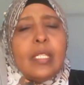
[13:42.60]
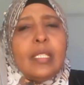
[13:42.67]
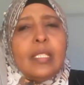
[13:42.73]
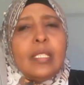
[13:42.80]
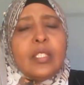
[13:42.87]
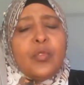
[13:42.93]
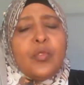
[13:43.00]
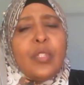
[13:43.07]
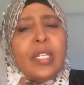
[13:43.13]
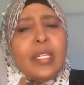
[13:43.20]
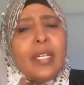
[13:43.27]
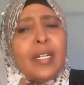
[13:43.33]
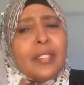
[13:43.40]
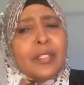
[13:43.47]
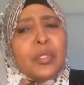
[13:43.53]
It's
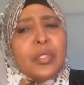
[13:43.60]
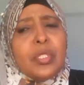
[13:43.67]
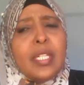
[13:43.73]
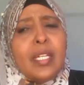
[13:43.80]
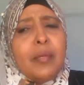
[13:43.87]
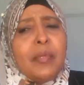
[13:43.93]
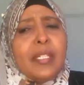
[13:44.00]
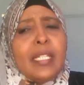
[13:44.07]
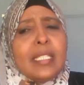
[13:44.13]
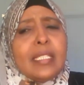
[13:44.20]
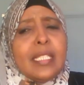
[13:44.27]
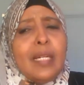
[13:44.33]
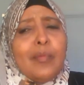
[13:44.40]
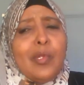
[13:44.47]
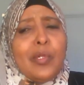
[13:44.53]
very hard to say
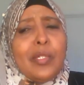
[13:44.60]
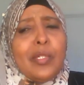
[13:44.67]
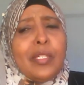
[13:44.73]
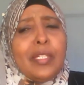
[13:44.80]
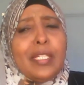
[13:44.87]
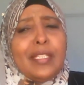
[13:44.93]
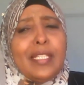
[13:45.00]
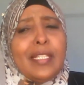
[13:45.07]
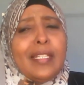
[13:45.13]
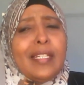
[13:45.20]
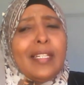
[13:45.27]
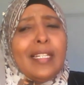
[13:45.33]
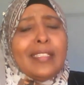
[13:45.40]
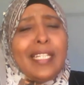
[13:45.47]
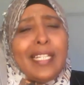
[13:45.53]
because I'm looking at
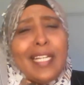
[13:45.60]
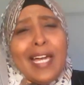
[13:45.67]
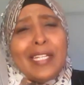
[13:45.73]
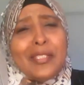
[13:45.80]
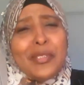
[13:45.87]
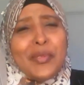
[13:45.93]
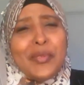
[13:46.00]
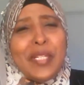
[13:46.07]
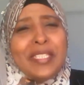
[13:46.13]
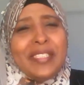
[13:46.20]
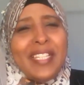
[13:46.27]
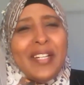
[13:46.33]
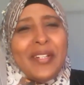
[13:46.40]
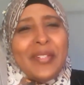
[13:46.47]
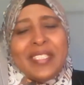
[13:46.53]
the calendar right
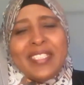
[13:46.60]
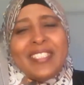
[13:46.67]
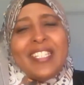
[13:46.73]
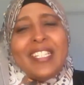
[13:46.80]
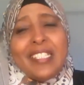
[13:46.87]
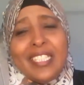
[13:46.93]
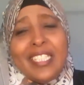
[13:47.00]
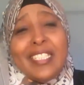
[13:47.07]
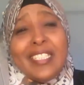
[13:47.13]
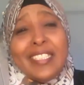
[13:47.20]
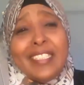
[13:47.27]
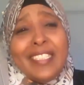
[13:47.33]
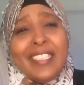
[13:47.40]
now. It's 13.